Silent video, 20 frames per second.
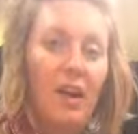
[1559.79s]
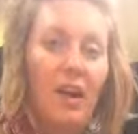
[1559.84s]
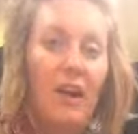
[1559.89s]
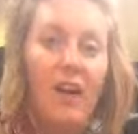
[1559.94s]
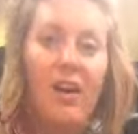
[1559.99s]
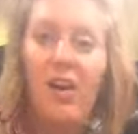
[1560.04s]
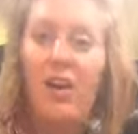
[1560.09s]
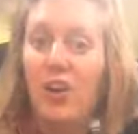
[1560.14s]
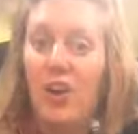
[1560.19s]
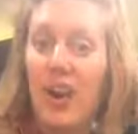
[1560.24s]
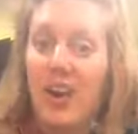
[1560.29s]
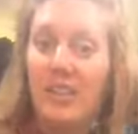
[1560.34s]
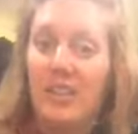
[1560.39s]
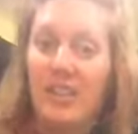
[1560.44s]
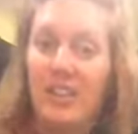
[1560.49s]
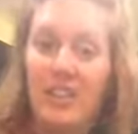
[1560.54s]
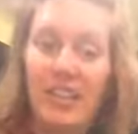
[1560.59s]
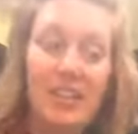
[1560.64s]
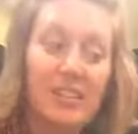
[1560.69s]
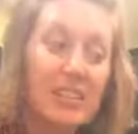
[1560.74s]
all kinds of
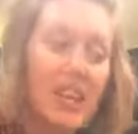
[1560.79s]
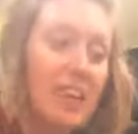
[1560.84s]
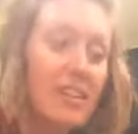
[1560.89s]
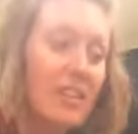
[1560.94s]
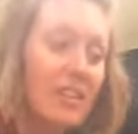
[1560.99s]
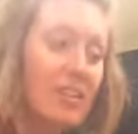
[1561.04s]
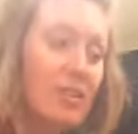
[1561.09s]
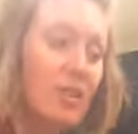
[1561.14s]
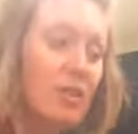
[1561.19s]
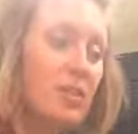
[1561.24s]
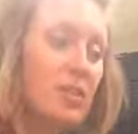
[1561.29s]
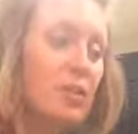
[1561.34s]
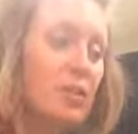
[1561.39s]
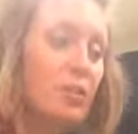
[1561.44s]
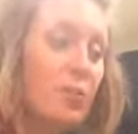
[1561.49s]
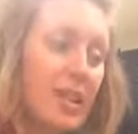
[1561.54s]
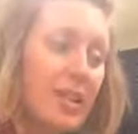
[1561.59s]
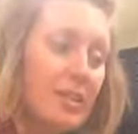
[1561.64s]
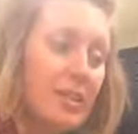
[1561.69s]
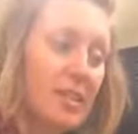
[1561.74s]
things. And then there's a
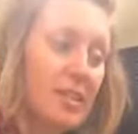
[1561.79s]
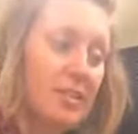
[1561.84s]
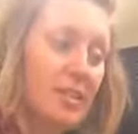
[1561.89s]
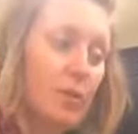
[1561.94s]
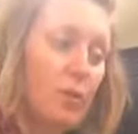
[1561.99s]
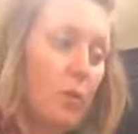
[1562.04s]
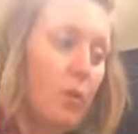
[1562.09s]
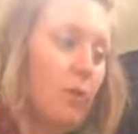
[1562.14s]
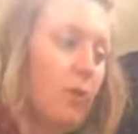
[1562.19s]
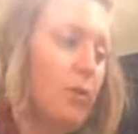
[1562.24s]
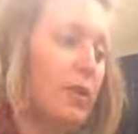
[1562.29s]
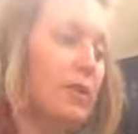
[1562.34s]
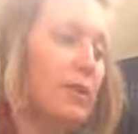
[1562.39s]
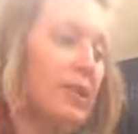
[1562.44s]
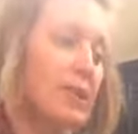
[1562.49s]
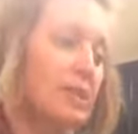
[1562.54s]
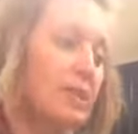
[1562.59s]
dressing to go over it that's